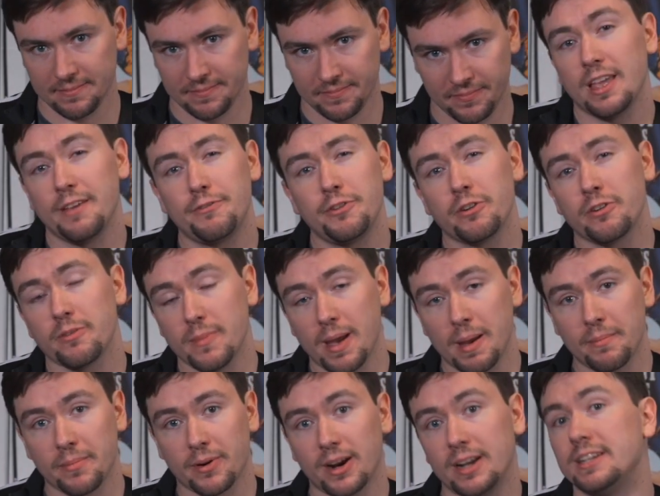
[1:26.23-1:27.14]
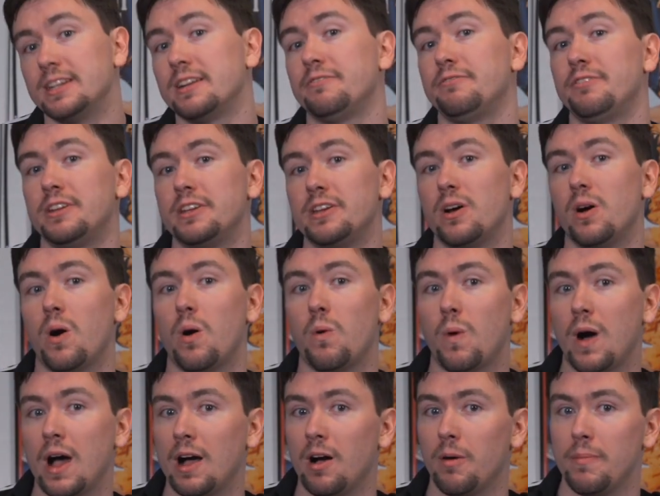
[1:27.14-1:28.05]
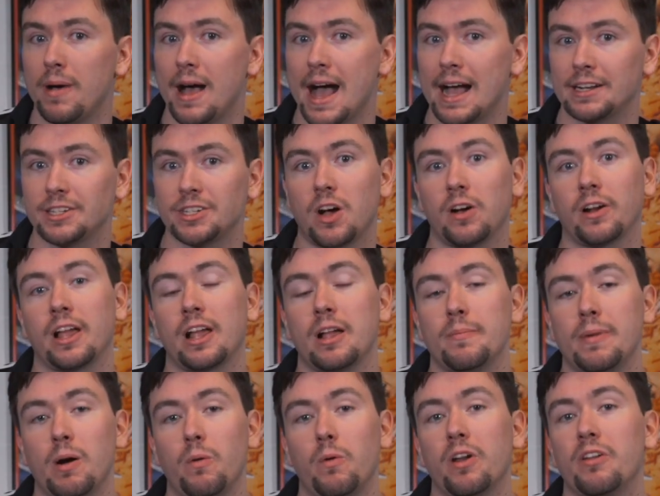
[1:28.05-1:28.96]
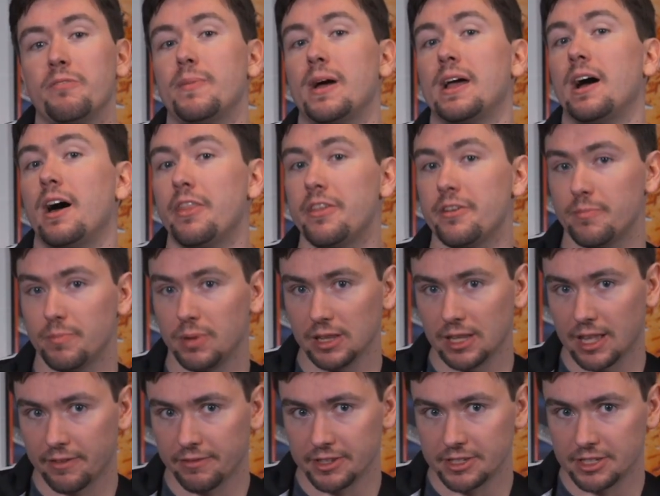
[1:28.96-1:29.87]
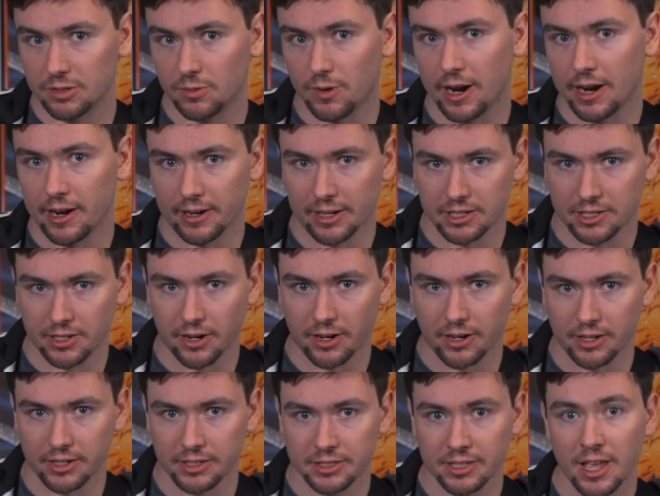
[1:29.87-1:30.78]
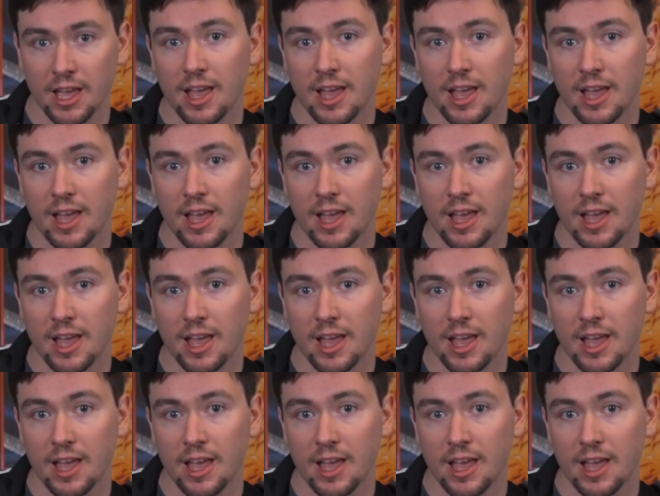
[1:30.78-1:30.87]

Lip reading: If you remember, I did a video a while back talking about one of my other beloved Squier guitars.